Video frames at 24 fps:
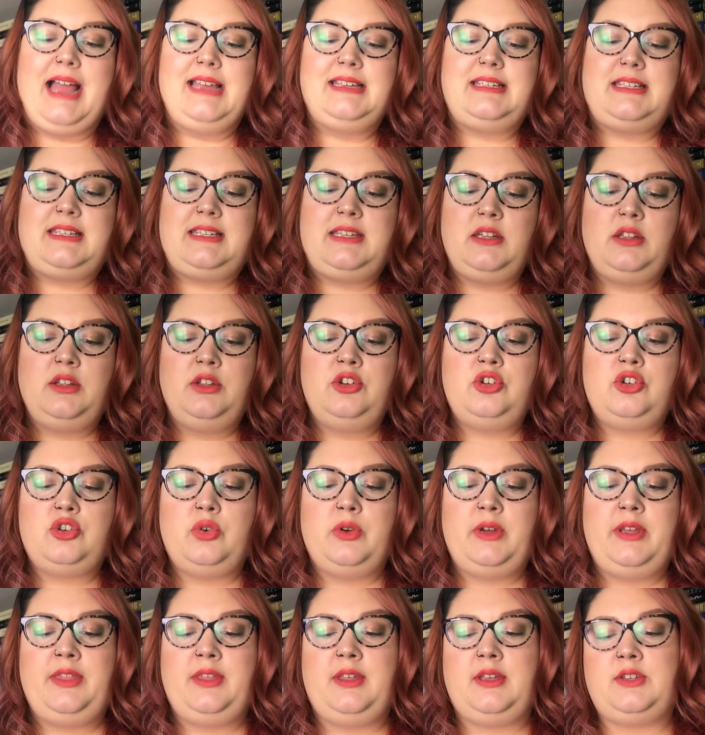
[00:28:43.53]
I still
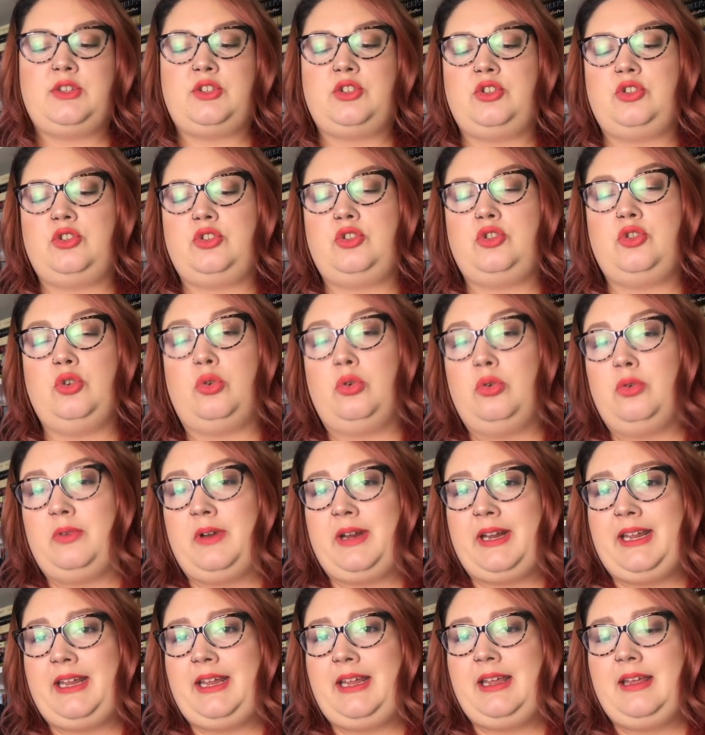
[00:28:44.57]
enjoy the
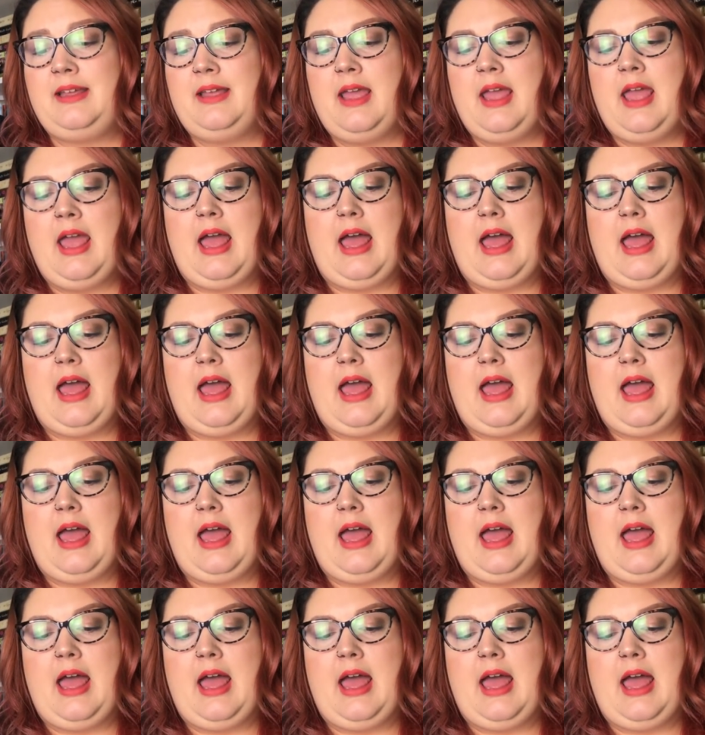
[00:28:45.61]
story.